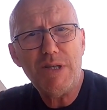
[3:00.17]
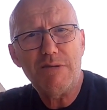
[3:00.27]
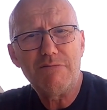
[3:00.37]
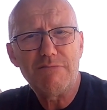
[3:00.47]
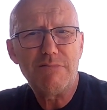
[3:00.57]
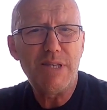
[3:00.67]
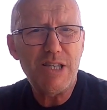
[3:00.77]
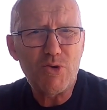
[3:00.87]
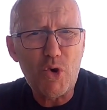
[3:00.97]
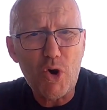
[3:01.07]
it.
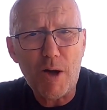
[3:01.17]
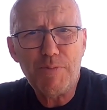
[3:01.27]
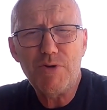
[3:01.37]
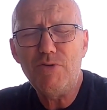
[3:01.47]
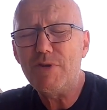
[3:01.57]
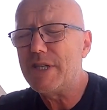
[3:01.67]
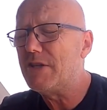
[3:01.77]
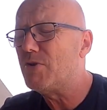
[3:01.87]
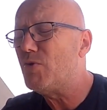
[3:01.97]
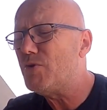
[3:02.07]
These are all optionals,
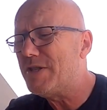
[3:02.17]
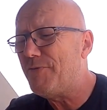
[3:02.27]
and they're all